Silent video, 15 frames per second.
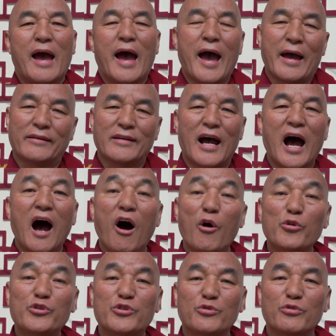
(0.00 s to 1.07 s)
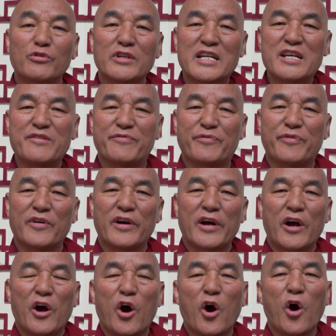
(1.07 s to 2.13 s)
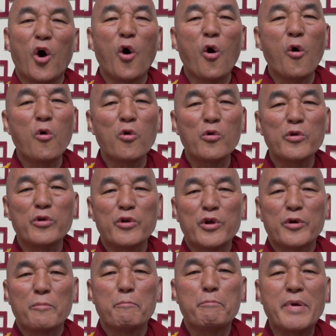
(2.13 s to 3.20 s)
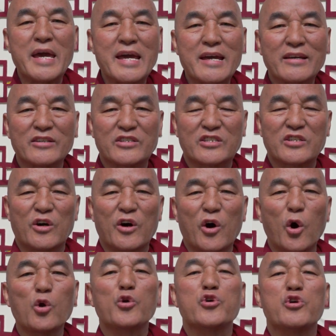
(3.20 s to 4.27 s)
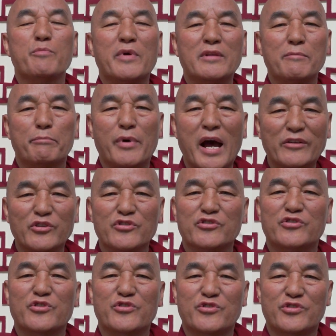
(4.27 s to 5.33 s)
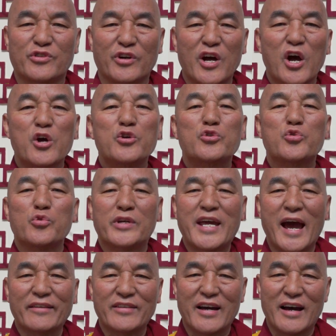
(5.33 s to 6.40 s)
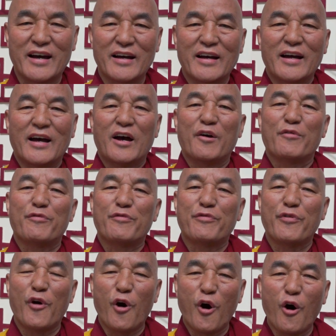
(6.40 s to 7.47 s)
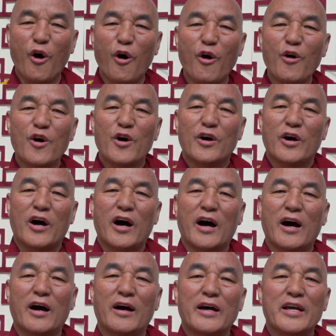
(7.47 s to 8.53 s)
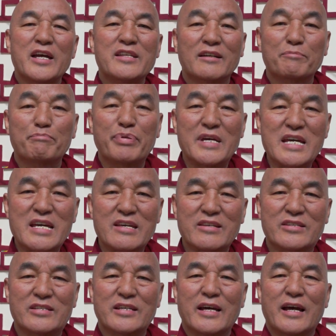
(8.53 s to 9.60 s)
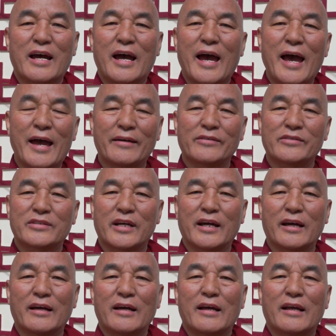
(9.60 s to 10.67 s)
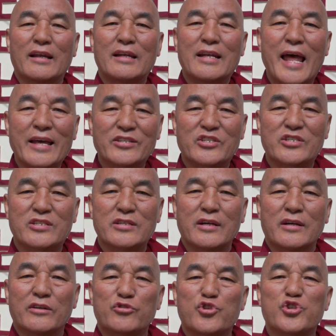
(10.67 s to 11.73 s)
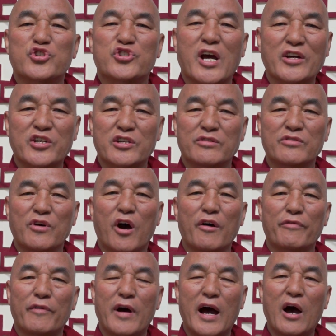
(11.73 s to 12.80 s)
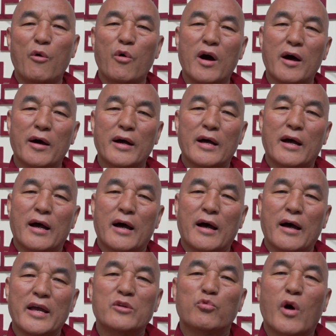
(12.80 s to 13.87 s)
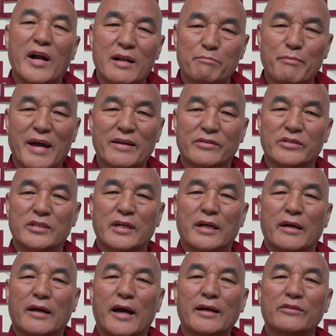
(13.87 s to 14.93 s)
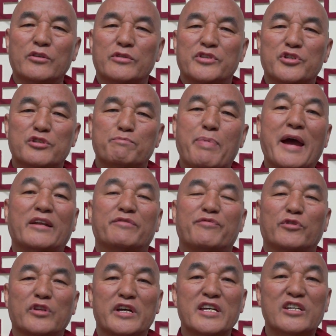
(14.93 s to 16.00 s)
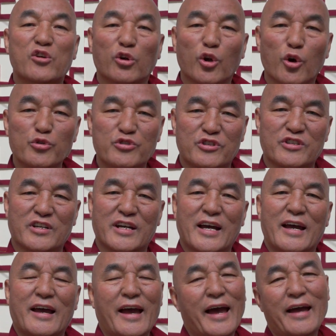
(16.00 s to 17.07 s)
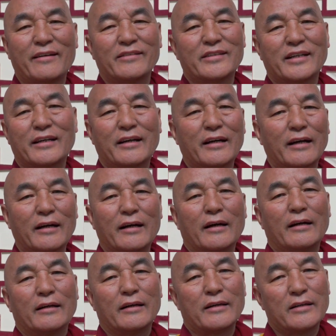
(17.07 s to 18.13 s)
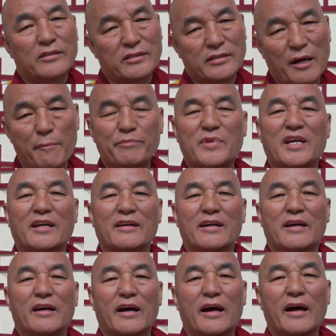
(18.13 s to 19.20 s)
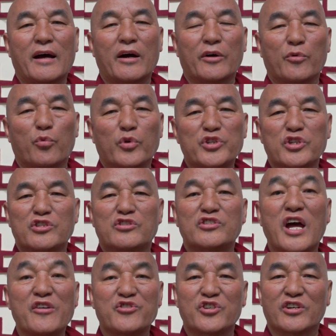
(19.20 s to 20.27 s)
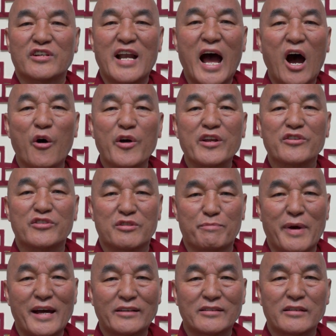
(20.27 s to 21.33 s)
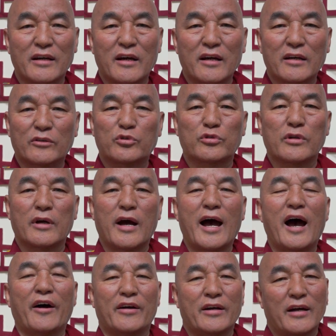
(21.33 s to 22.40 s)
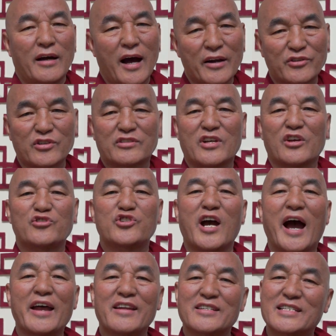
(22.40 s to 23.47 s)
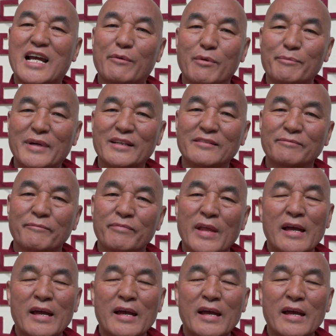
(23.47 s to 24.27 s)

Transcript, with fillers: and how to live all beings, all human brothers and sisters together for uh, inner peace and uh, less destruction of our uh, environment and the respect for the ecology and uh, is something uh, which is danger now in Tibet uh, under the Chinese government.